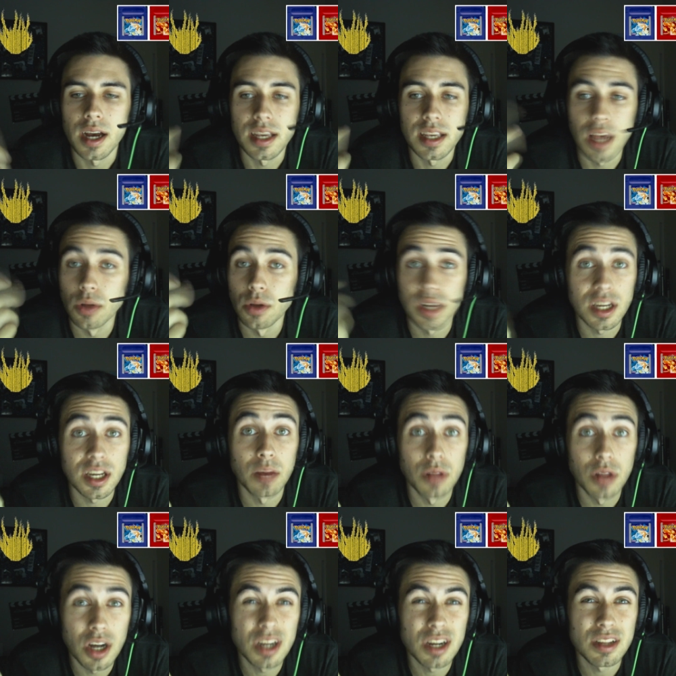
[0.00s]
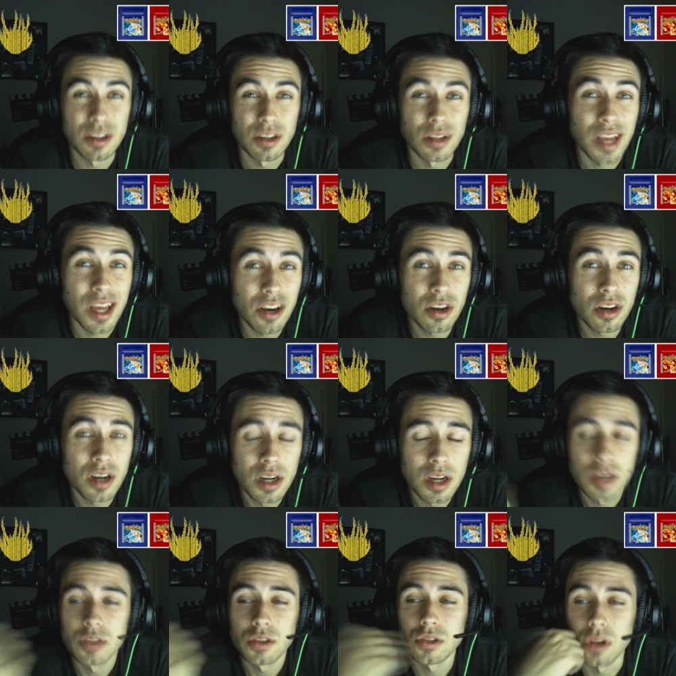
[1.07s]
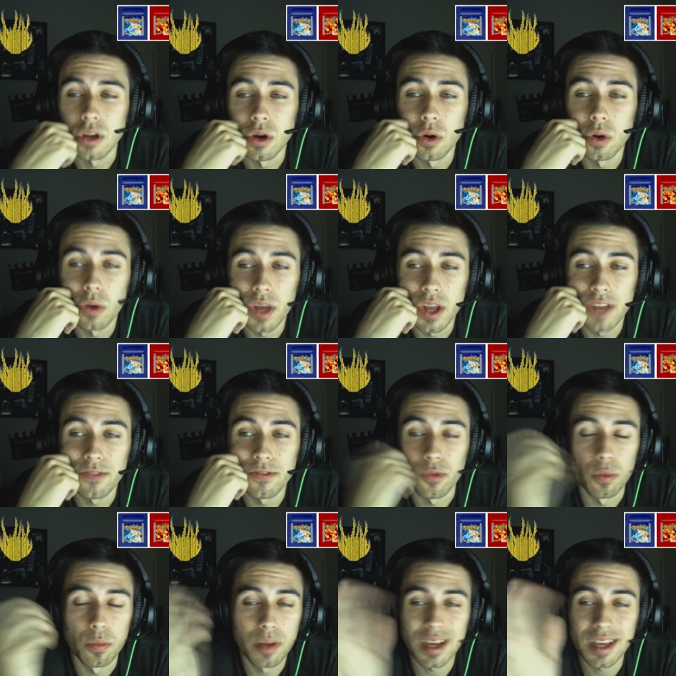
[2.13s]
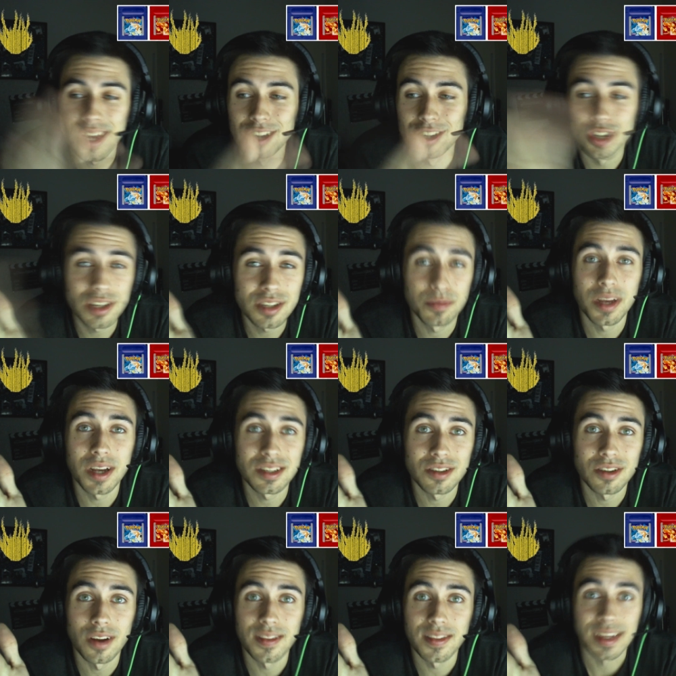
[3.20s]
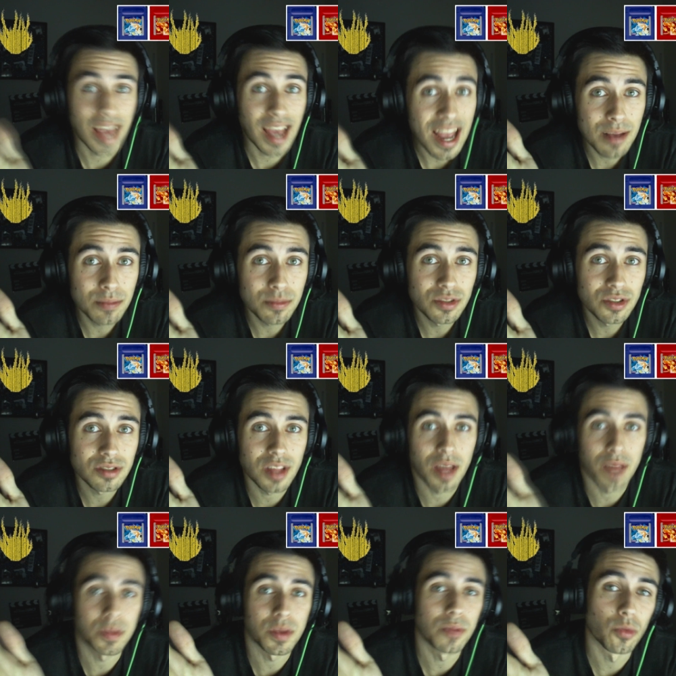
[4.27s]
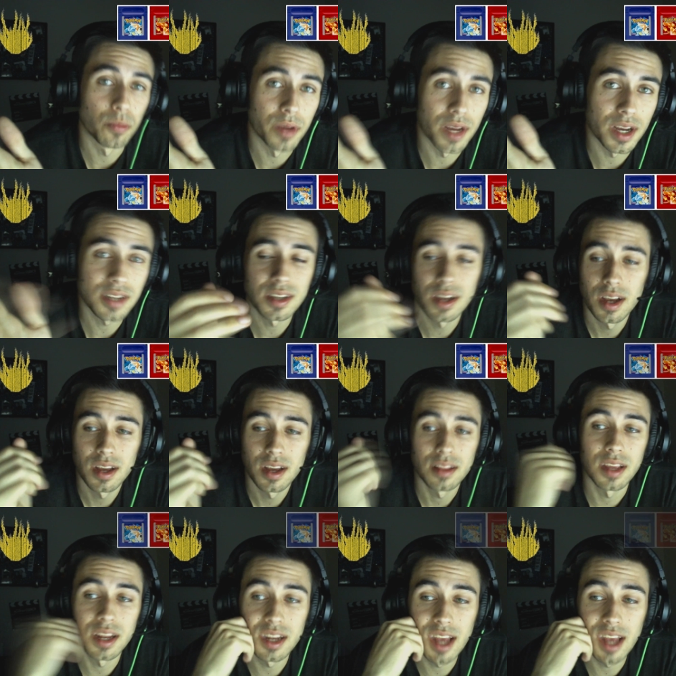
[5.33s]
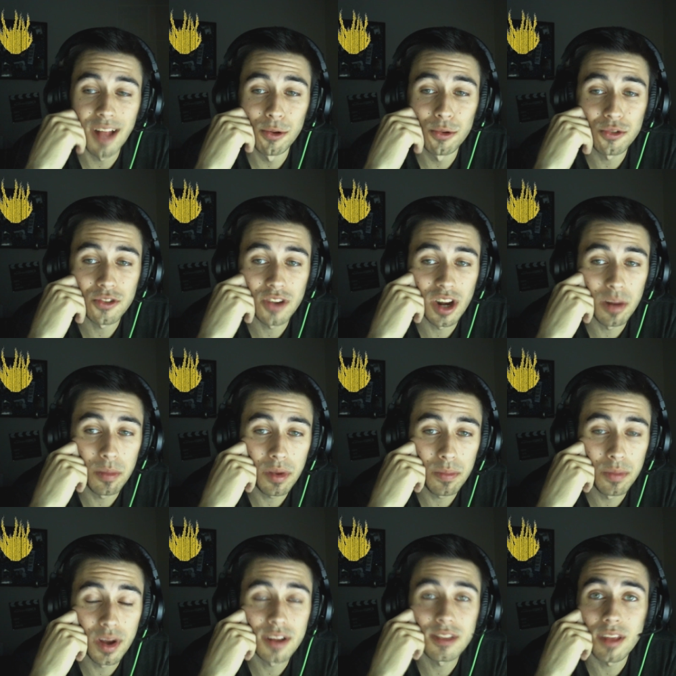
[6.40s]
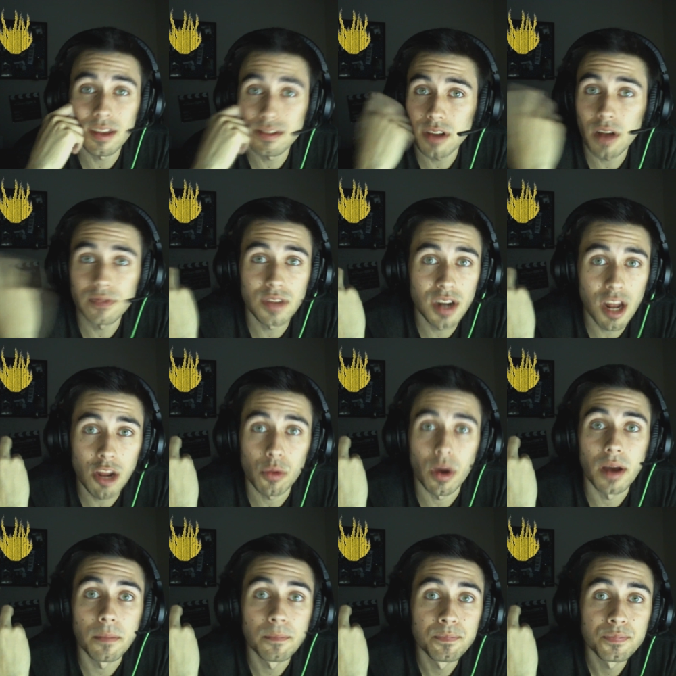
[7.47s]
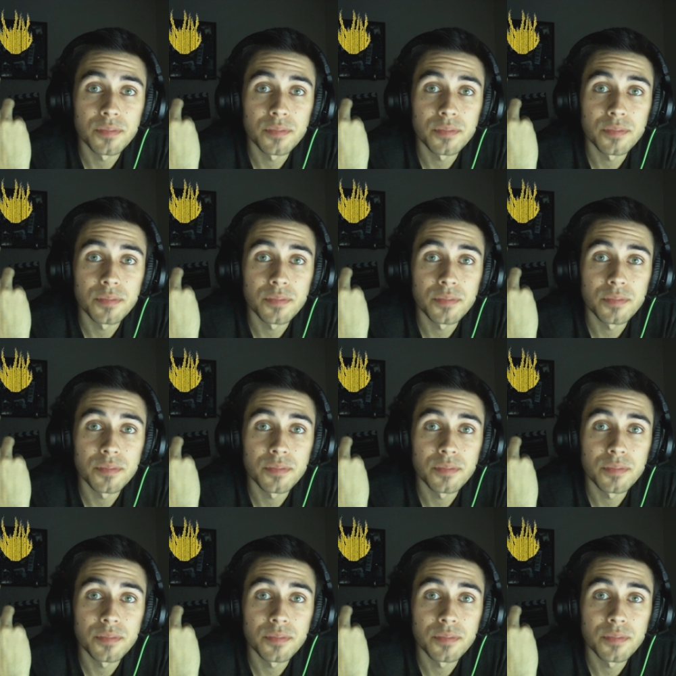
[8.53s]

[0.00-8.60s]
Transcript: Uh, yellow didn't come along until later. So if we're picking just based on the games that people picked, then yellow's gonna be picked less often anyway.